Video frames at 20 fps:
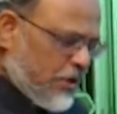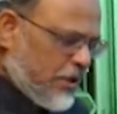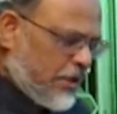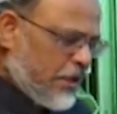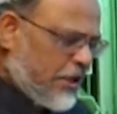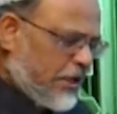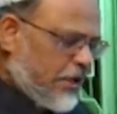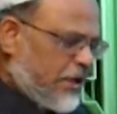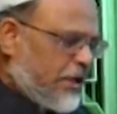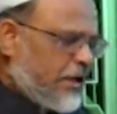
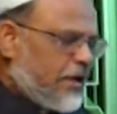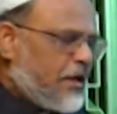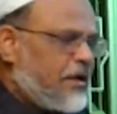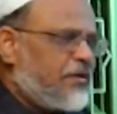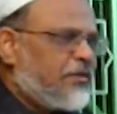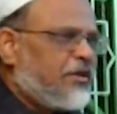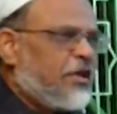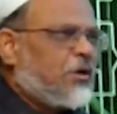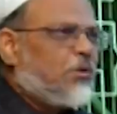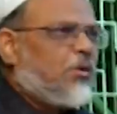
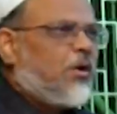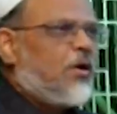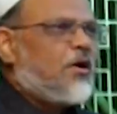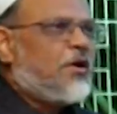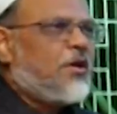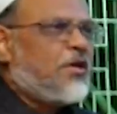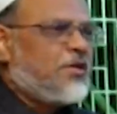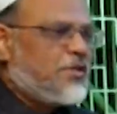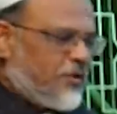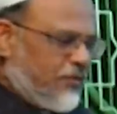the
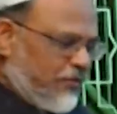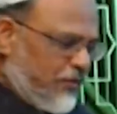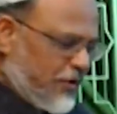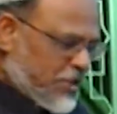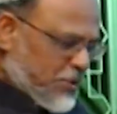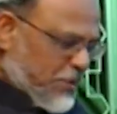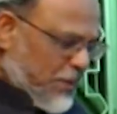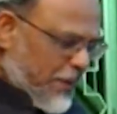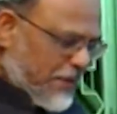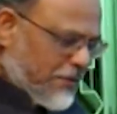qualities of
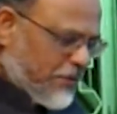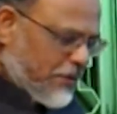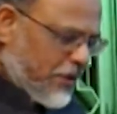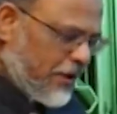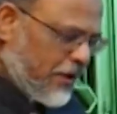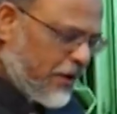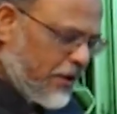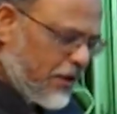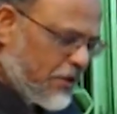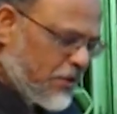
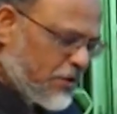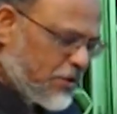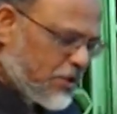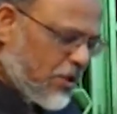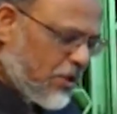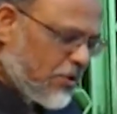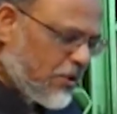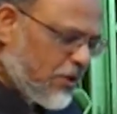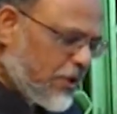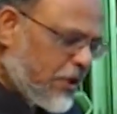respecting and
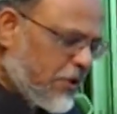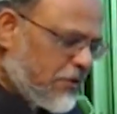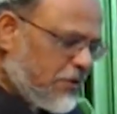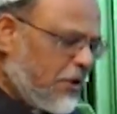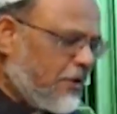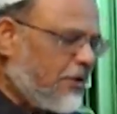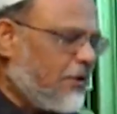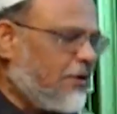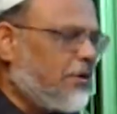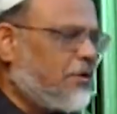
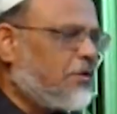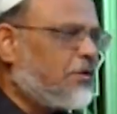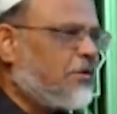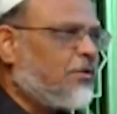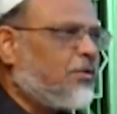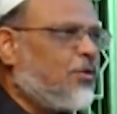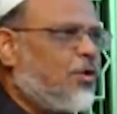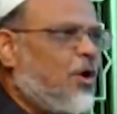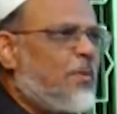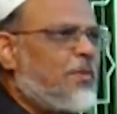tolerating and
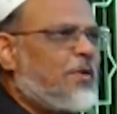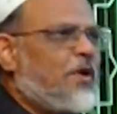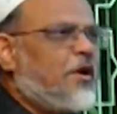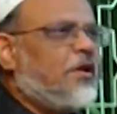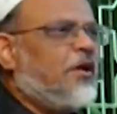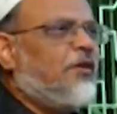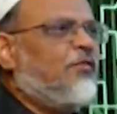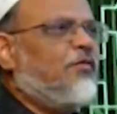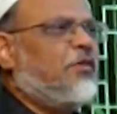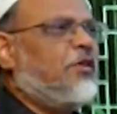
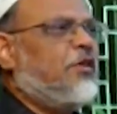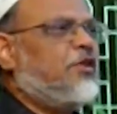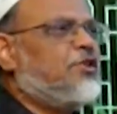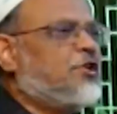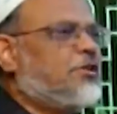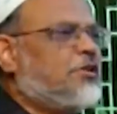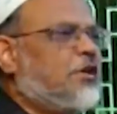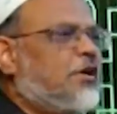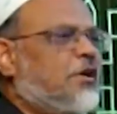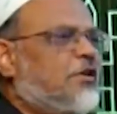cooperating with each
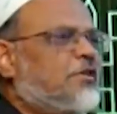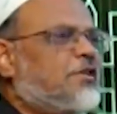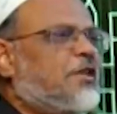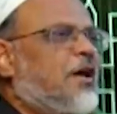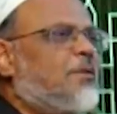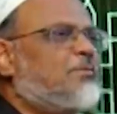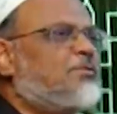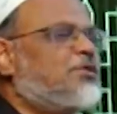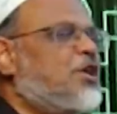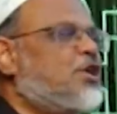other.
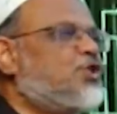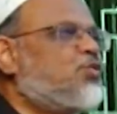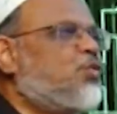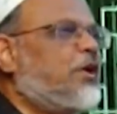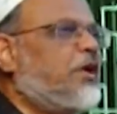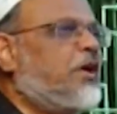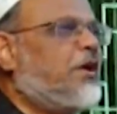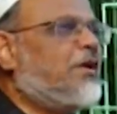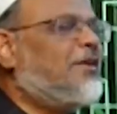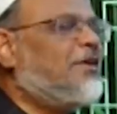Islam says
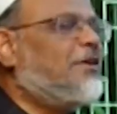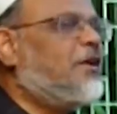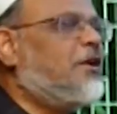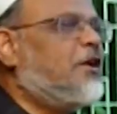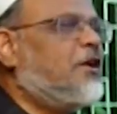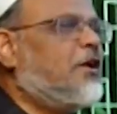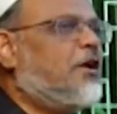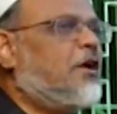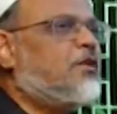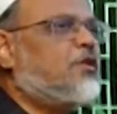very
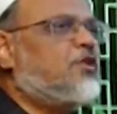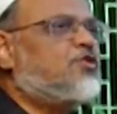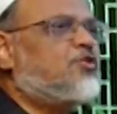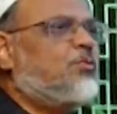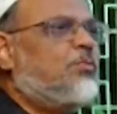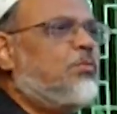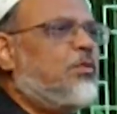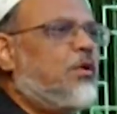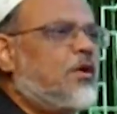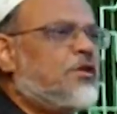clearly, "La
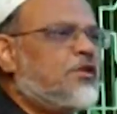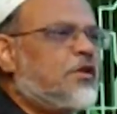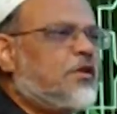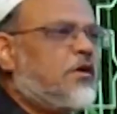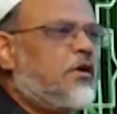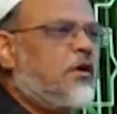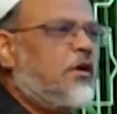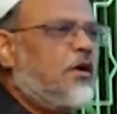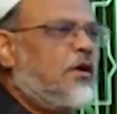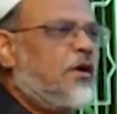tasubbu
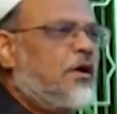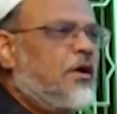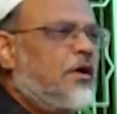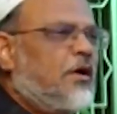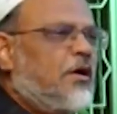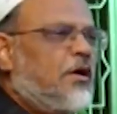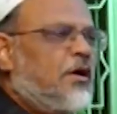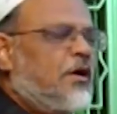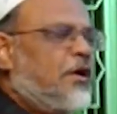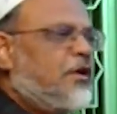alladhina
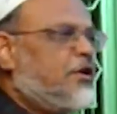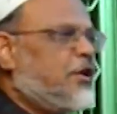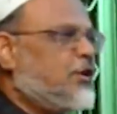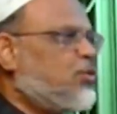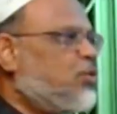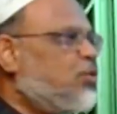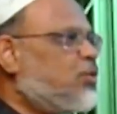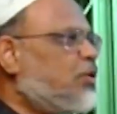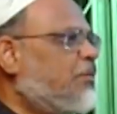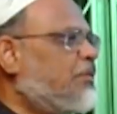
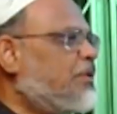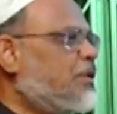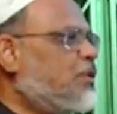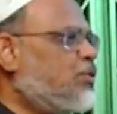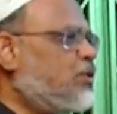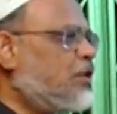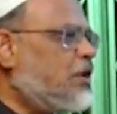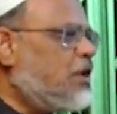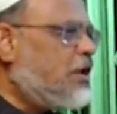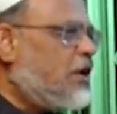yad'una min
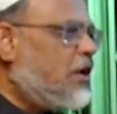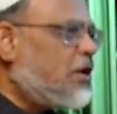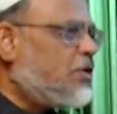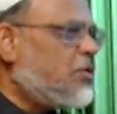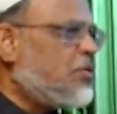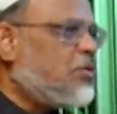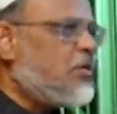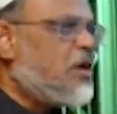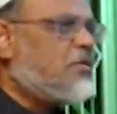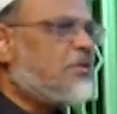dunillah."
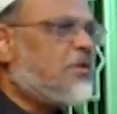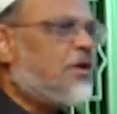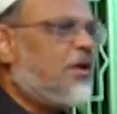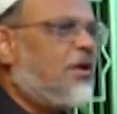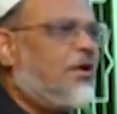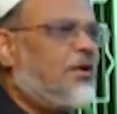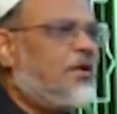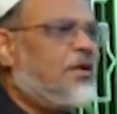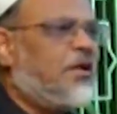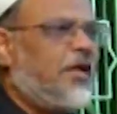Do not call